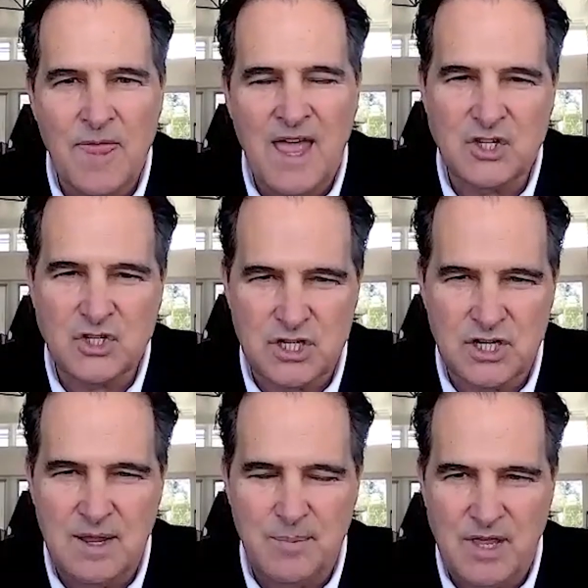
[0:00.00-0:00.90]
And
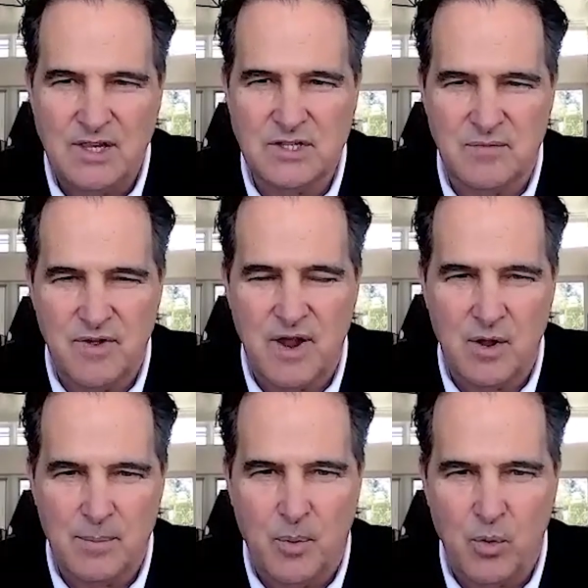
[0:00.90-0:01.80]
sleep is a
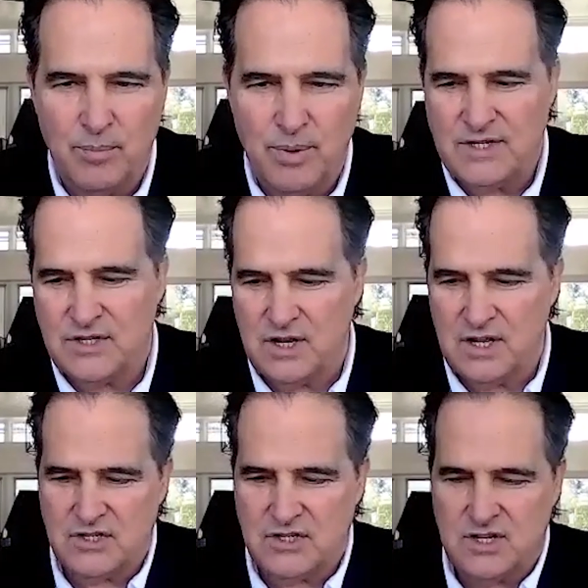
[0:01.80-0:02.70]
very important piece. And
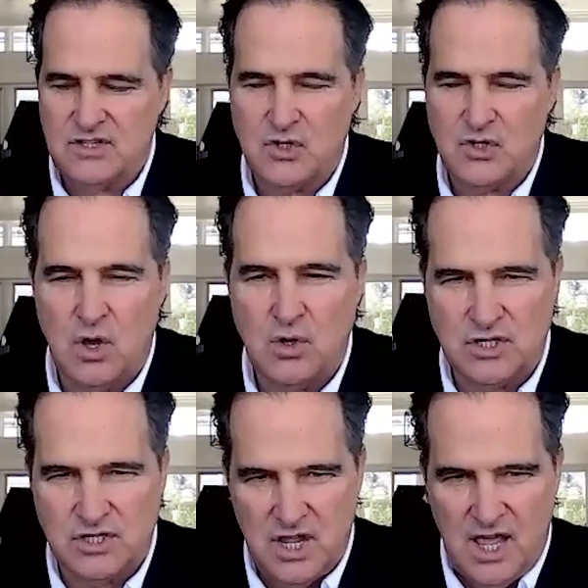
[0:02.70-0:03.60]
these things, as you
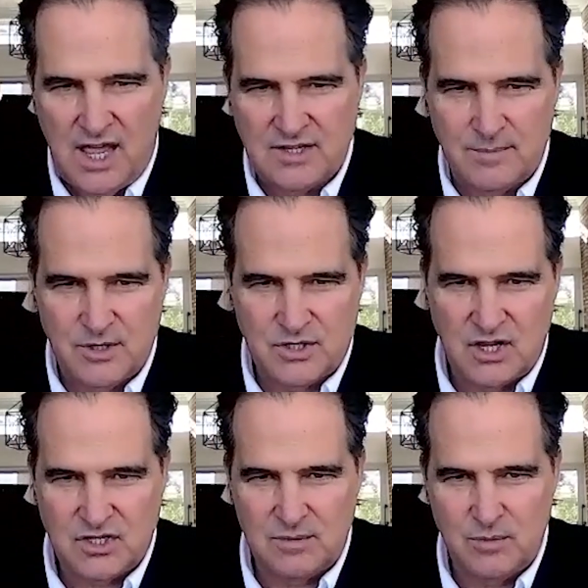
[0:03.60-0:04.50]
notice, as I'm
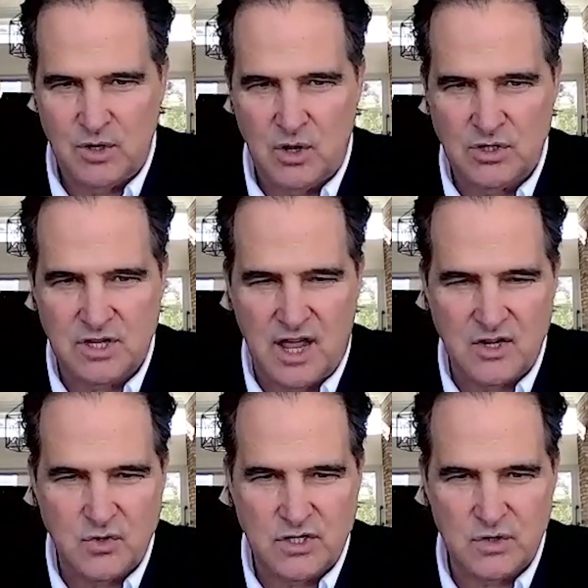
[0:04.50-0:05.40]
discussing them, you notice that
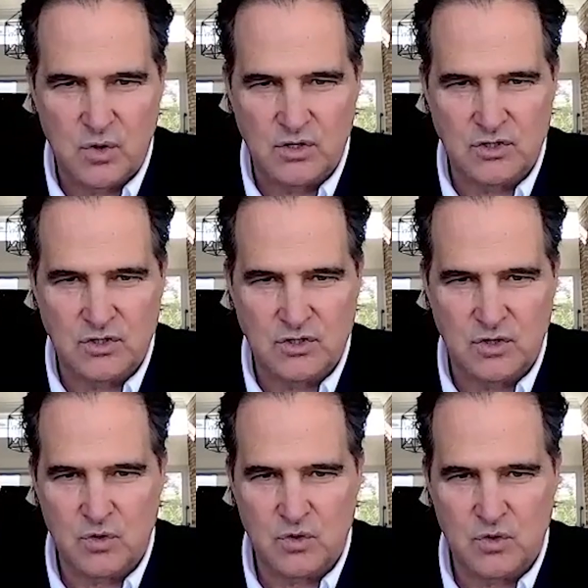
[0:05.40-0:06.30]
hydration crosses over
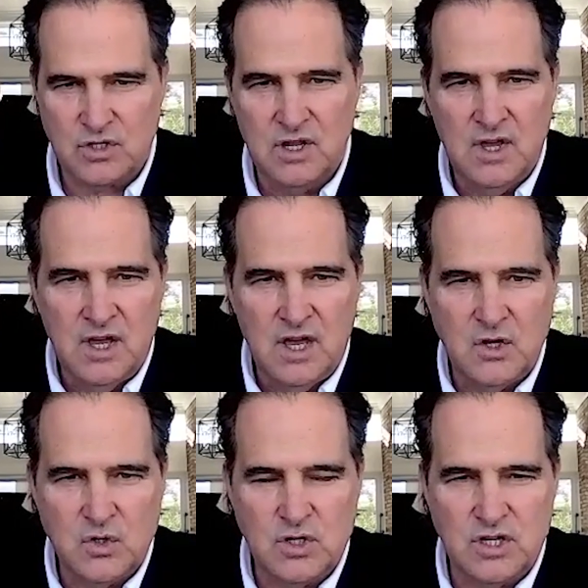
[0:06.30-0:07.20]
with nutrition
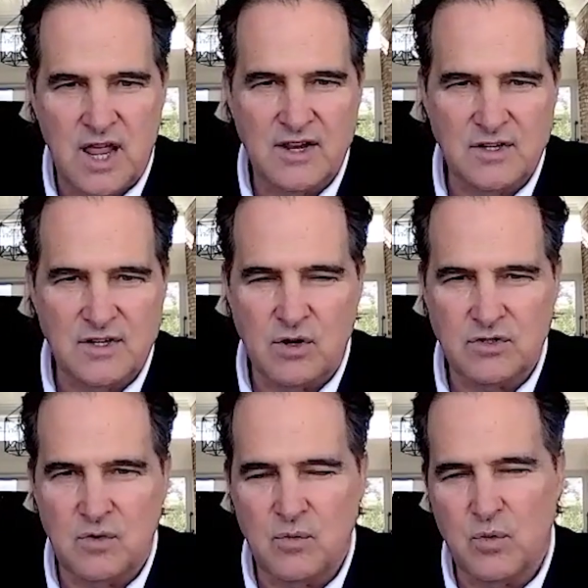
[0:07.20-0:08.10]
and nutrition actually
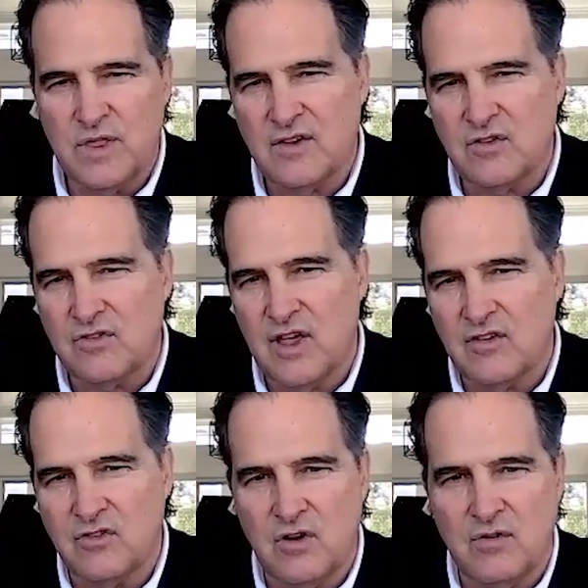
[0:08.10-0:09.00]
crosses over with exercise
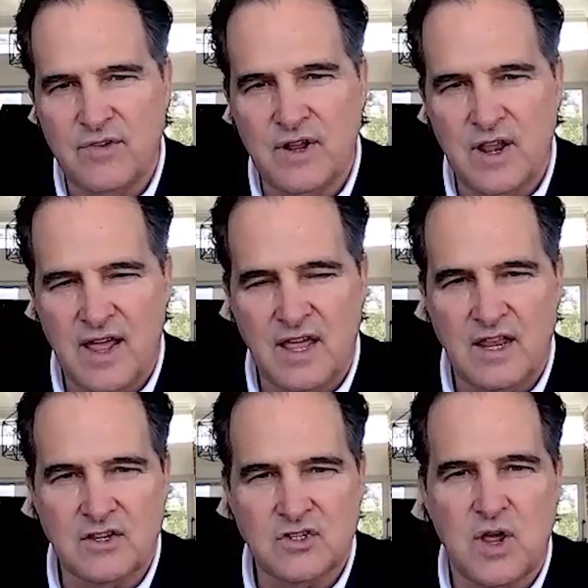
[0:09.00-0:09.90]
because you don't feel like it.
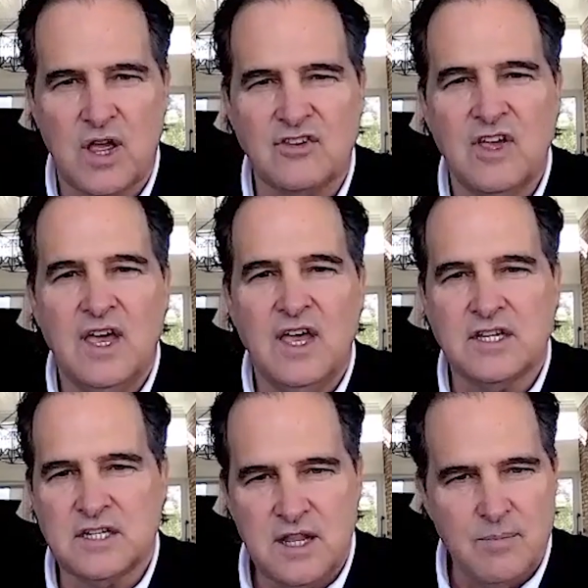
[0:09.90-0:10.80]
And stress and
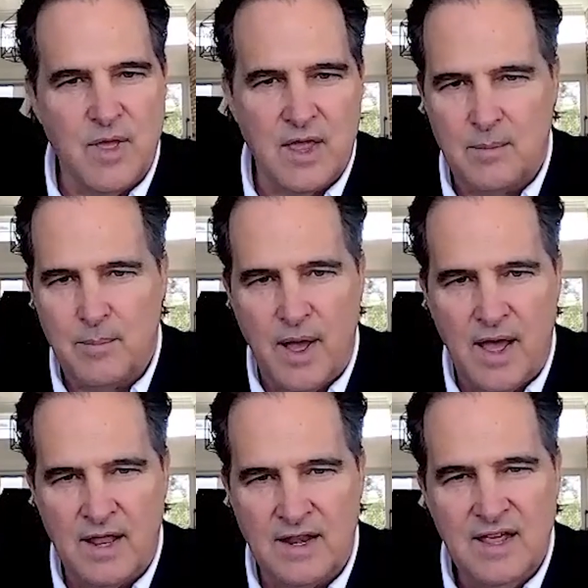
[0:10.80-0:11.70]
sleep, they
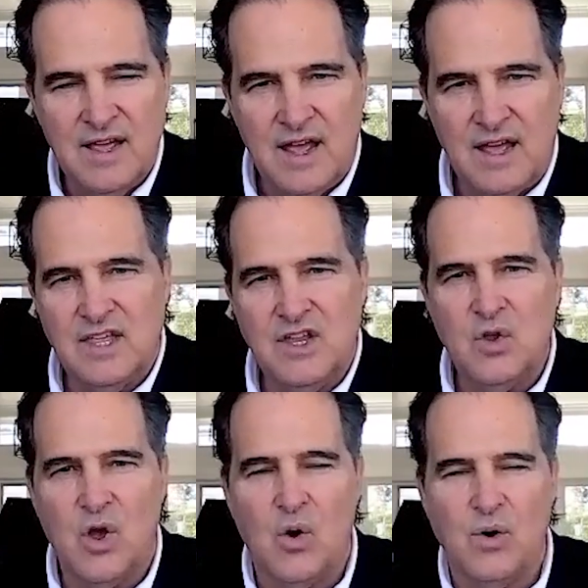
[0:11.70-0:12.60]
combine. And then
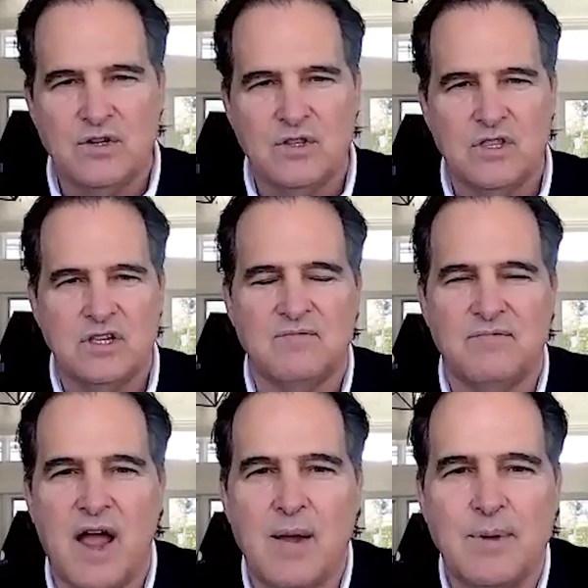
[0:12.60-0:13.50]
you go into these
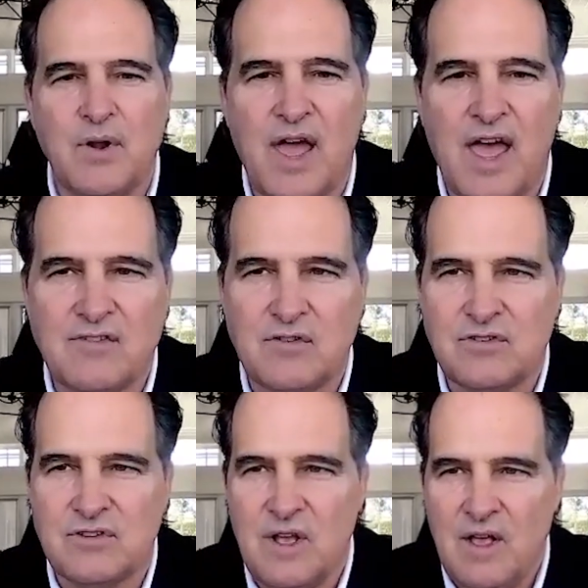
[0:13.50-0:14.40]
environmental
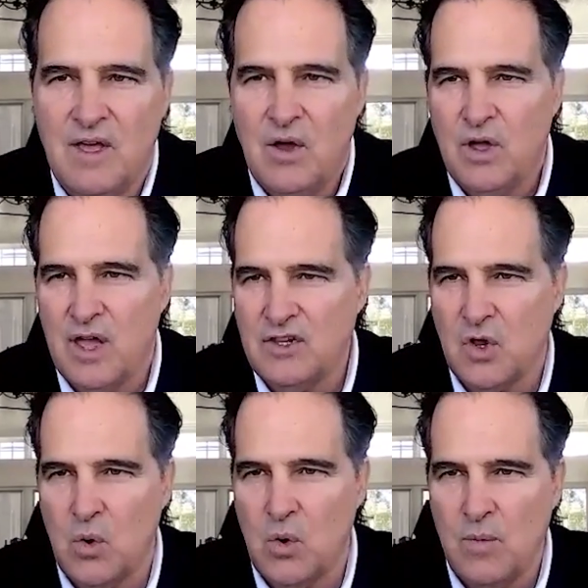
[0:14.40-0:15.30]
hazards. Okay,
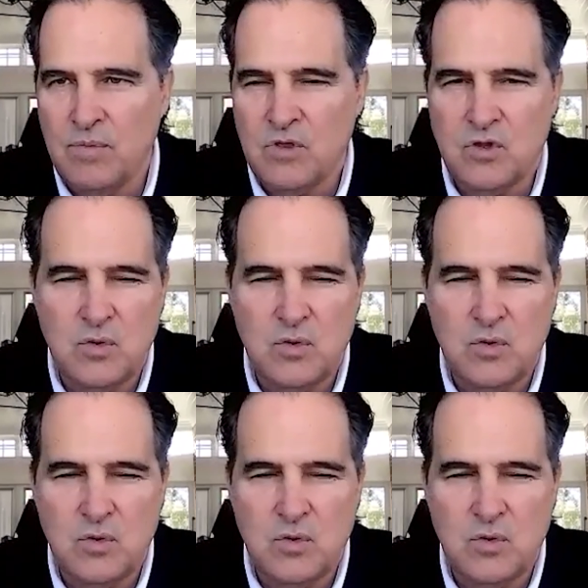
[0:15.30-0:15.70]
so do